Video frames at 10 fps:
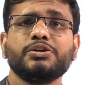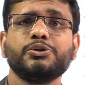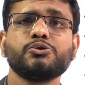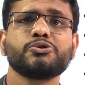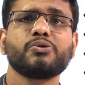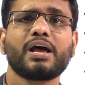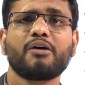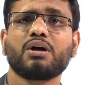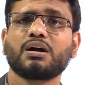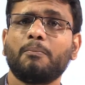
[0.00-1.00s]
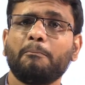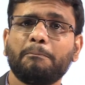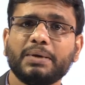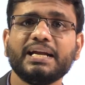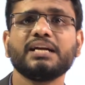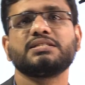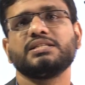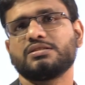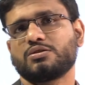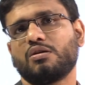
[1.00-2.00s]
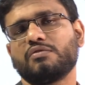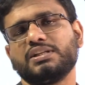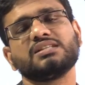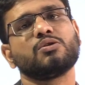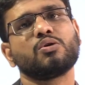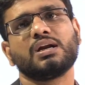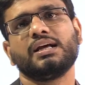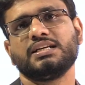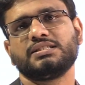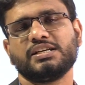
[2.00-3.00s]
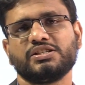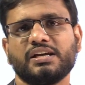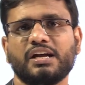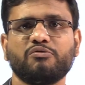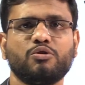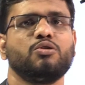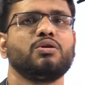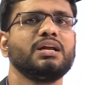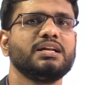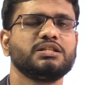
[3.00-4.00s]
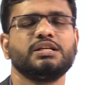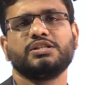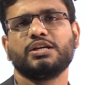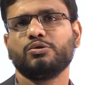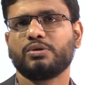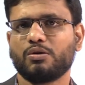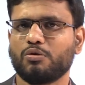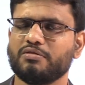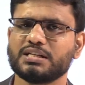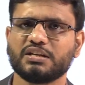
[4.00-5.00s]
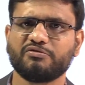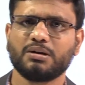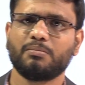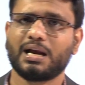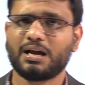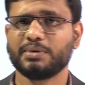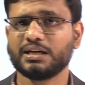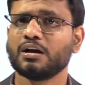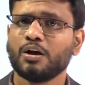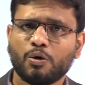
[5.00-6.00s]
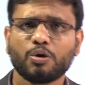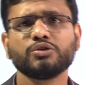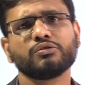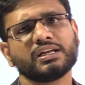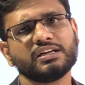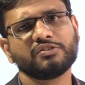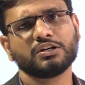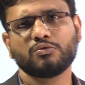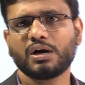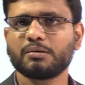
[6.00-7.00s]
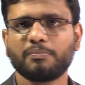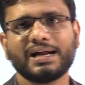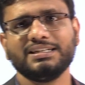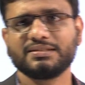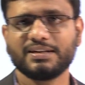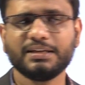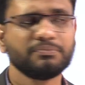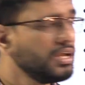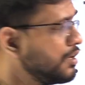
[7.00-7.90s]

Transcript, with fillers: you should have a complete gist of this local anesthesia and for local anesthesia you can always refer Malamed or you can refer to our bites right